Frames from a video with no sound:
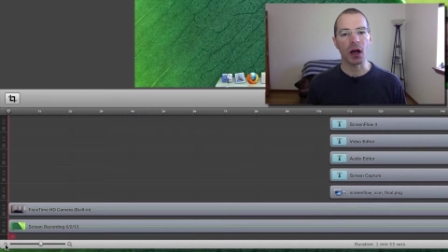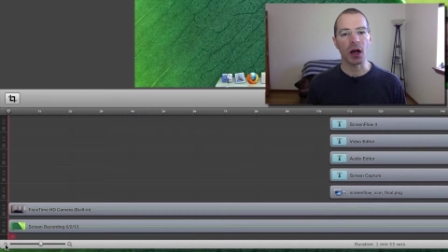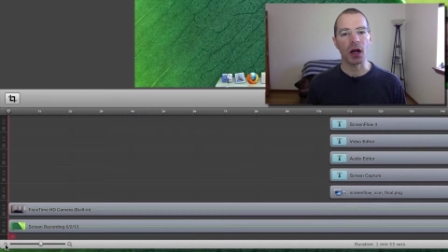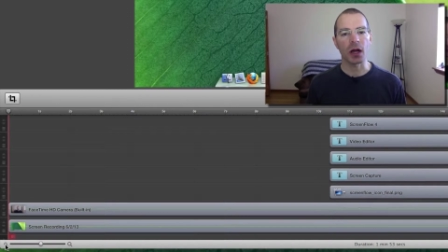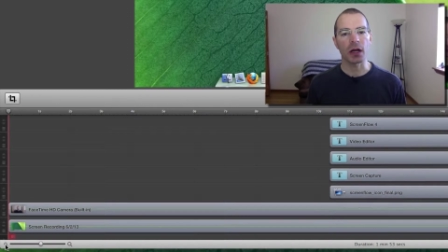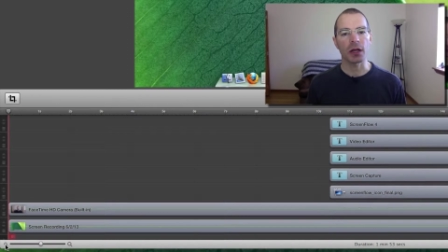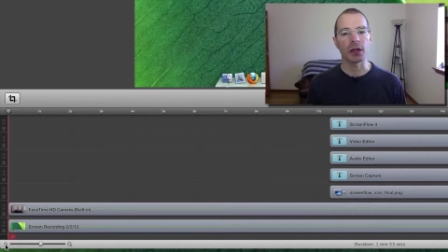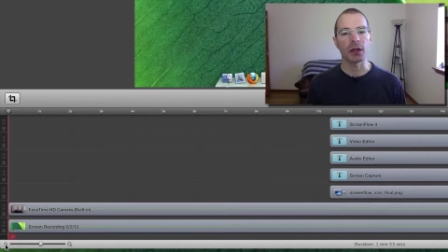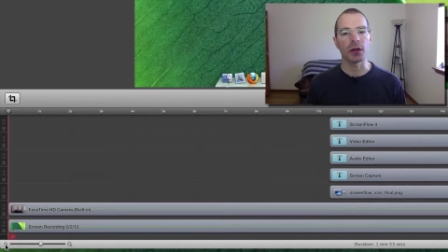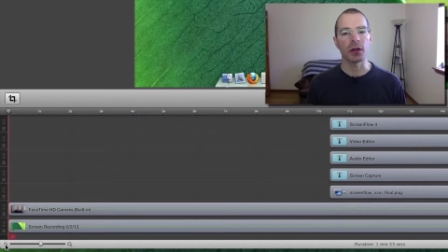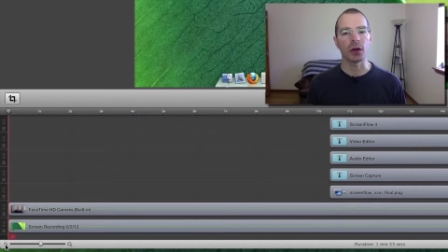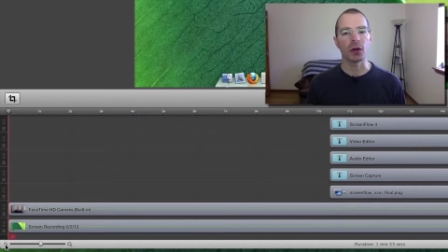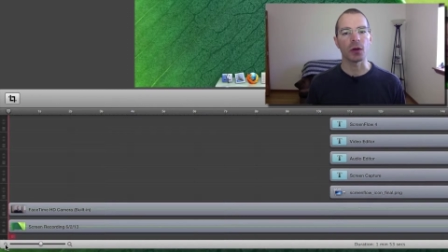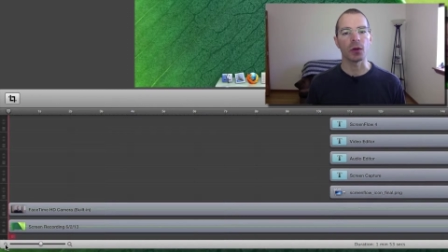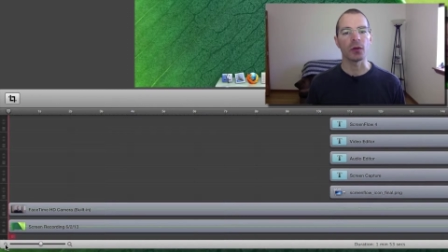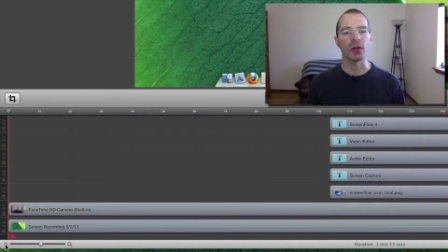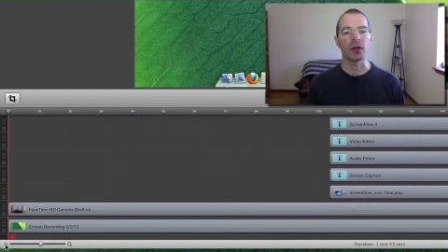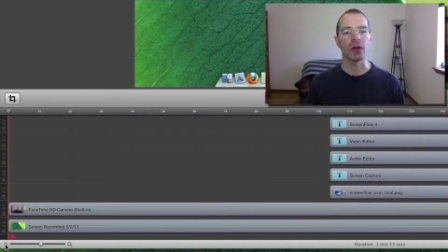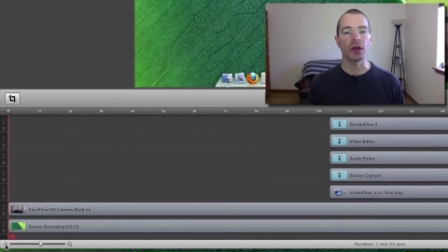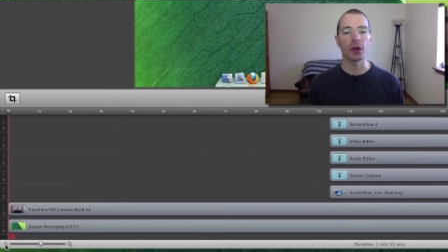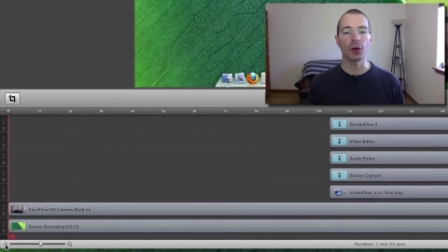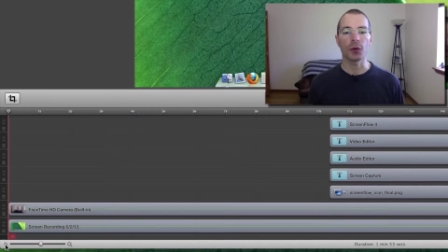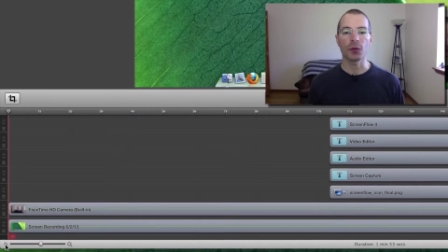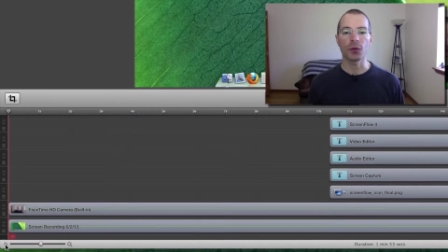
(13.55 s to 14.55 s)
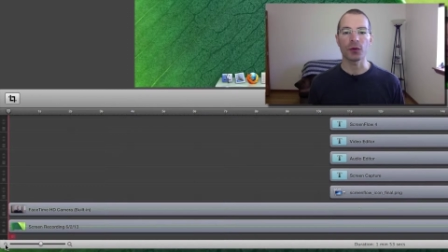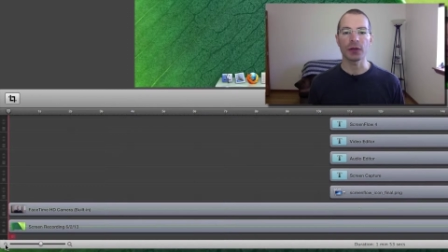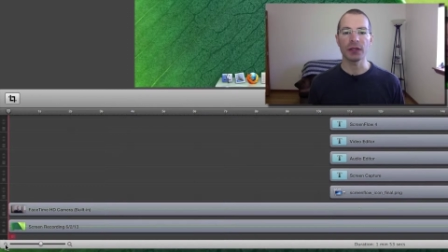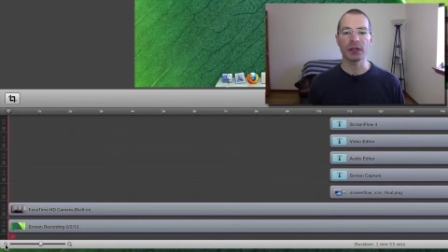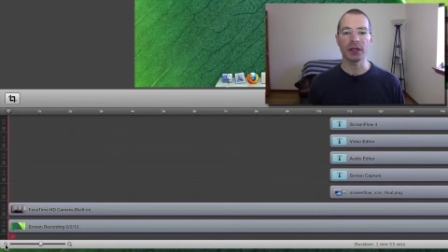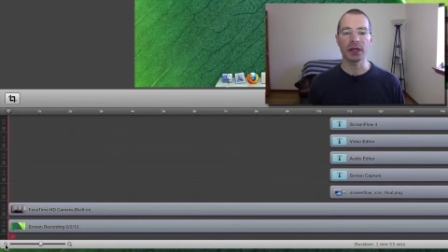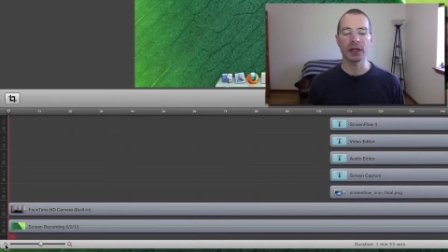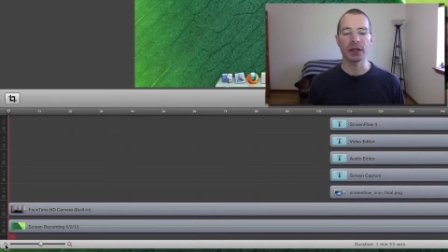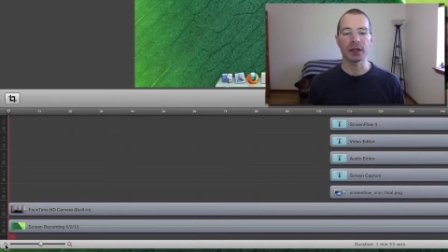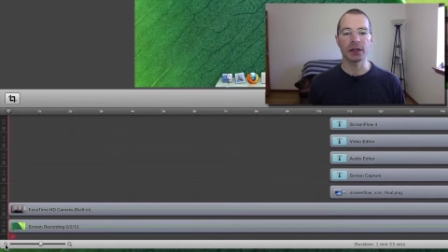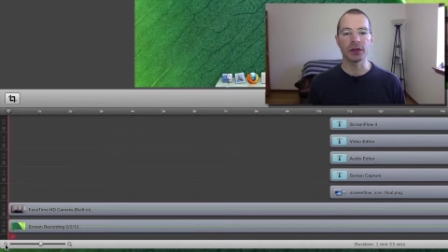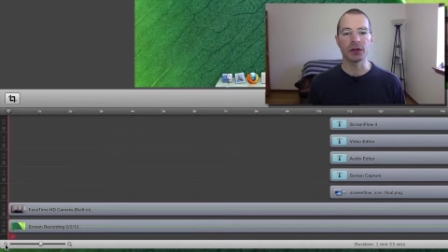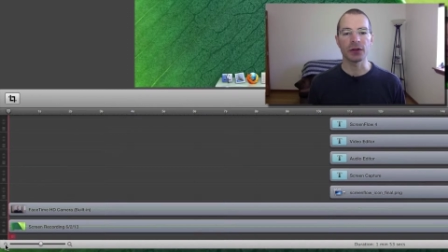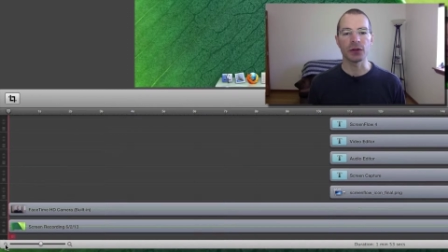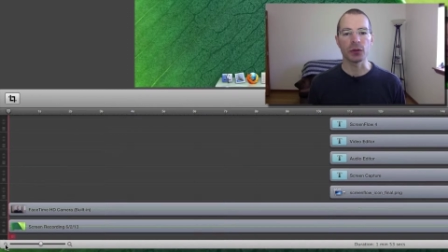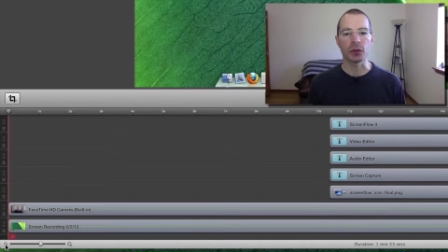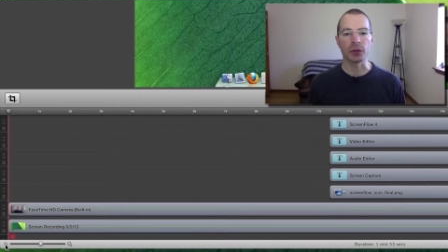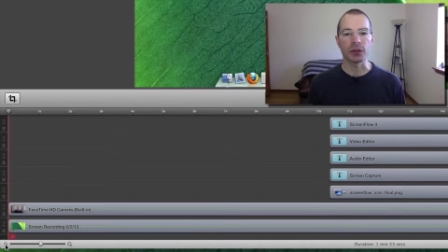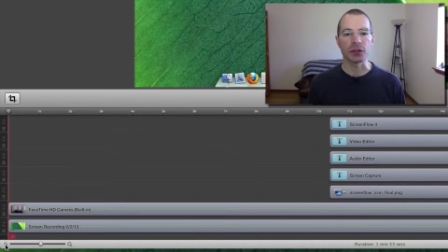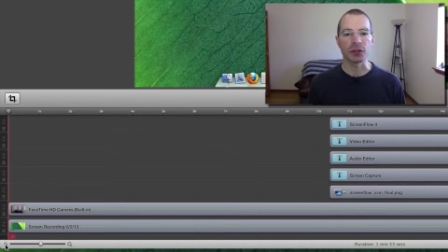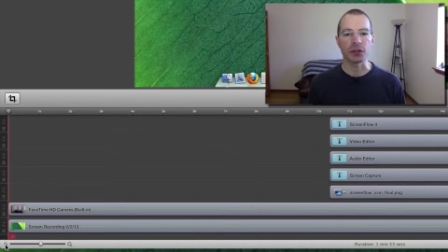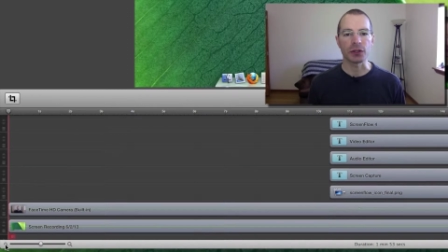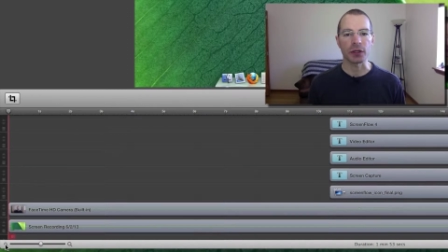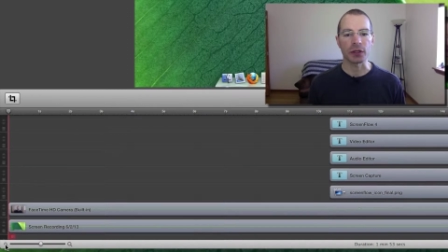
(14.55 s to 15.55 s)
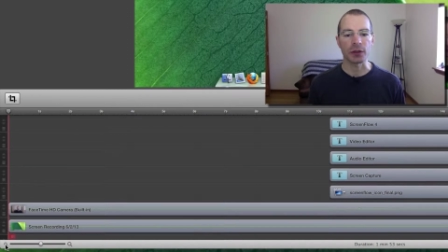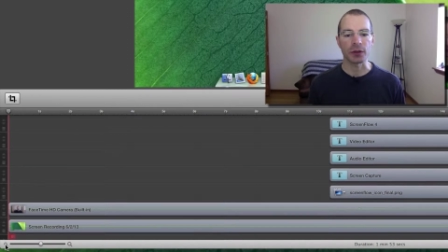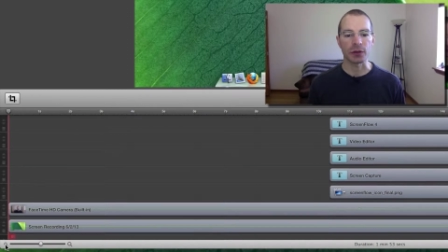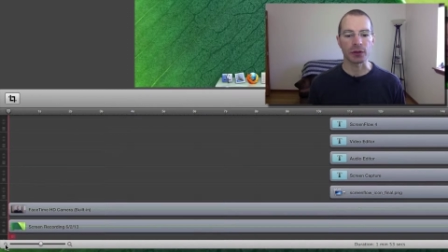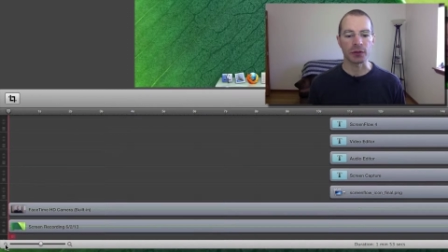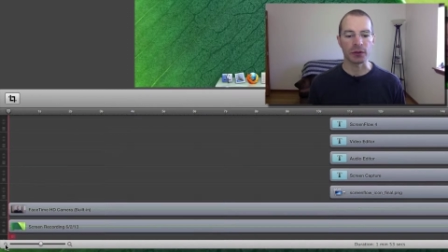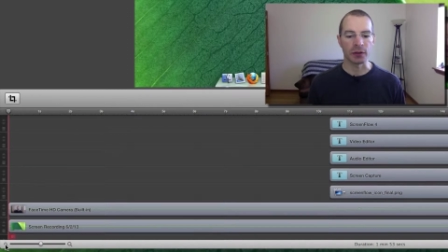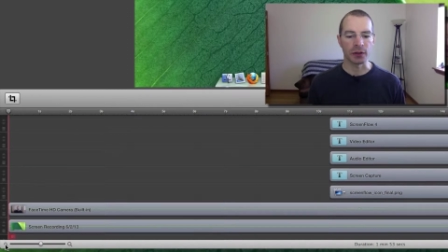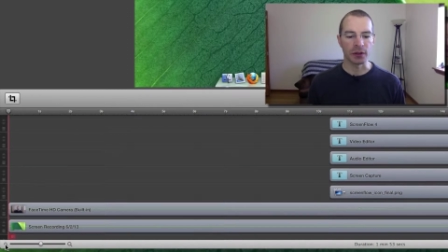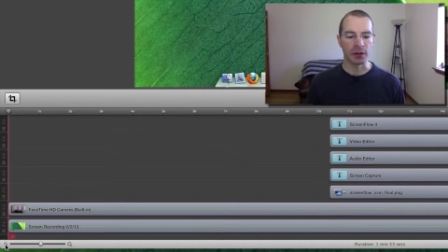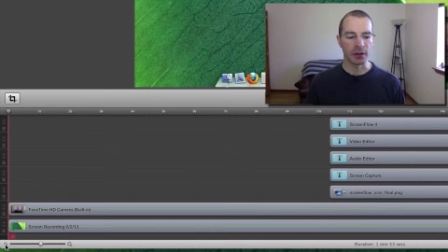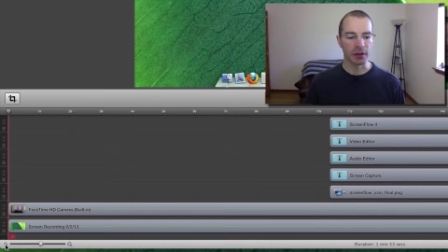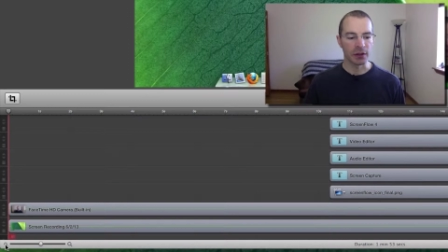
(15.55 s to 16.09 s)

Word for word: audio that are related to each other,